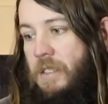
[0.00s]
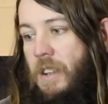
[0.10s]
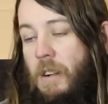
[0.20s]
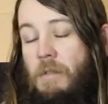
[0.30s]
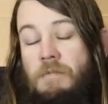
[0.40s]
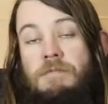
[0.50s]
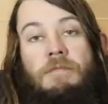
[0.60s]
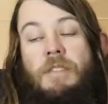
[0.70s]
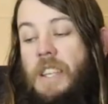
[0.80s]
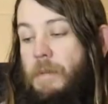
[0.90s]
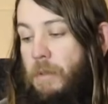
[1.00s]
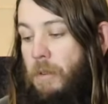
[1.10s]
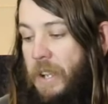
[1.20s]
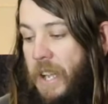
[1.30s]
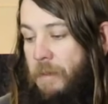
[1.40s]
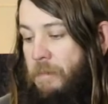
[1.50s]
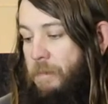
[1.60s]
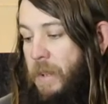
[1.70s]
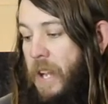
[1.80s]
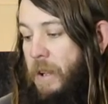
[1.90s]
a whole another ball game.
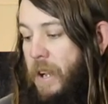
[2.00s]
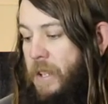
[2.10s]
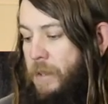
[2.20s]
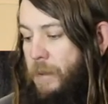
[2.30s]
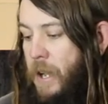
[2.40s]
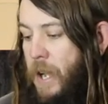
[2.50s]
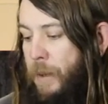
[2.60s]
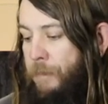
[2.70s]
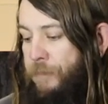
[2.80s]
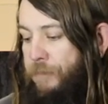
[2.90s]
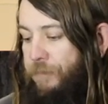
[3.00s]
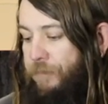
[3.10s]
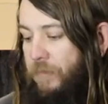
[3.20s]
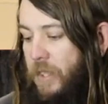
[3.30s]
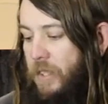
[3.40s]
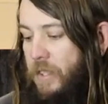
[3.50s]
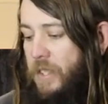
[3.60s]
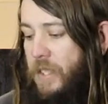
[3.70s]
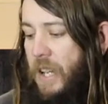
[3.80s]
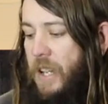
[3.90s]
But anyways,
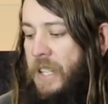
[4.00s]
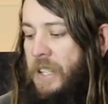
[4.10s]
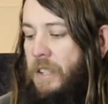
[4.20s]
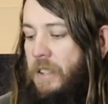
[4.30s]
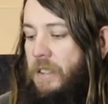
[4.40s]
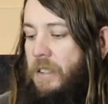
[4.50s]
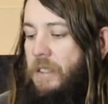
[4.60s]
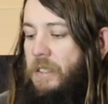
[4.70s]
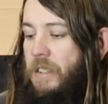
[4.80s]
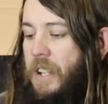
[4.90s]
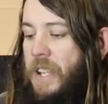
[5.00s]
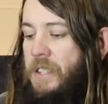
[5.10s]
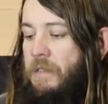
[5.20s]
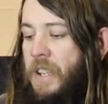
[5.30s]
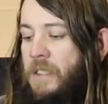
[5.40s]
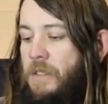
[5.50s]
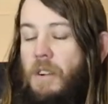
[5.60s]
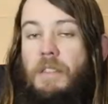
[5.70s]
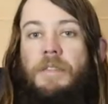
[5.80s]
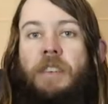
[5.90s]
starting today's events
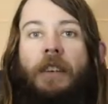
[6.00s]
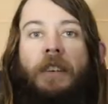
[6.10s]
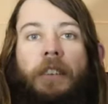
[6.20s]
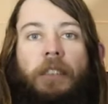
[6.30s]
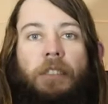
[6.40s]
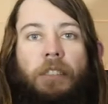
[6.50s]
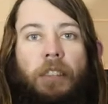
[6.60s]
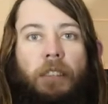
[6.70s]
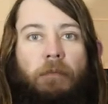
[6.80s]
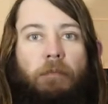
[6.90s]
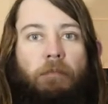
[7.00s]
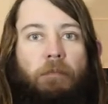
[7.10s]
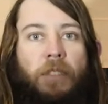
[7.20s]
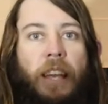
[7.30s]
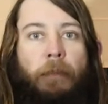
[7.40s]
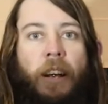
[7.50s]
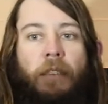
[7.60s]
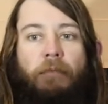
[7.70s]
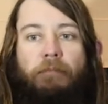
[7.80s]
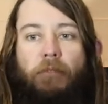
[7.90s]
off,
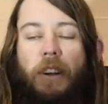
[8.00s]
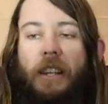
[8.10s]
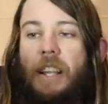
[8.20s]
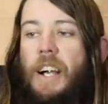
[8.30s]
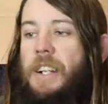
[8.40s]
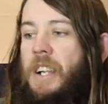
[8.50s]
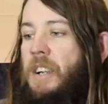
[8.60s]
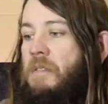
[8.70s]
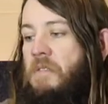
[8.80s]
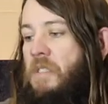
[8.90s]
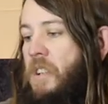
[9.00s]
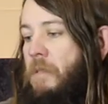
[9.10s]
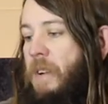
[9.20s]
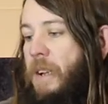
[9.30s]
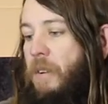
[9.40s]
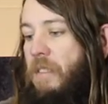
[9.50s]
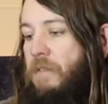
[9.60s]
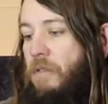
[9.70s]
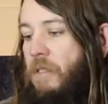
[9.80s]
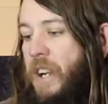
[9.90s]
Summer Bright Lager, made by
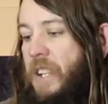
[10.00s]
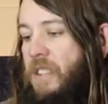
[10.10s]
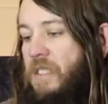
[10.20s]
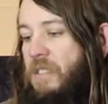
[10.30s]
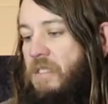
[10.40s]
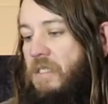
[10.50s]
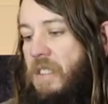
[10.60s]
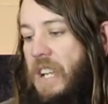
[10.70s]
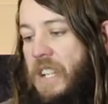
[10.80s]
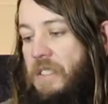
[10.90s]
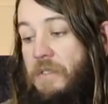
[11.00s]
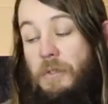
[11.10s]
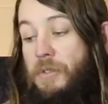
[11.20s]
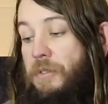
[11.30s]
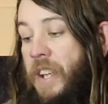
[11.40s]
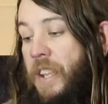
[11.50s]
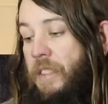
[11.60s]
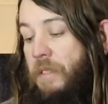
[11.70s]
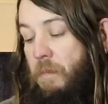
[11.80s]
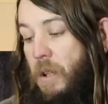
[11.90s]
4X. It's a full
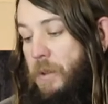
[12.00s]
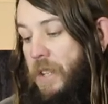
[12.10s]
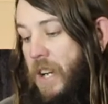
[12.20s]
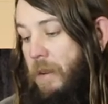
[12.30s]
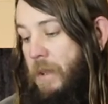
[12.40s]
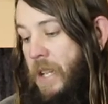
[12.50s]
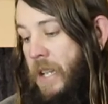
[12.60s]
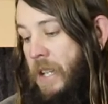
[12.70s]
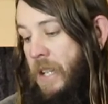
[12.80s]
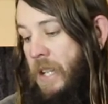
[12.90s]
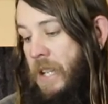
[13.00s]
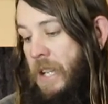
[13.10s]
strength, low carb beer.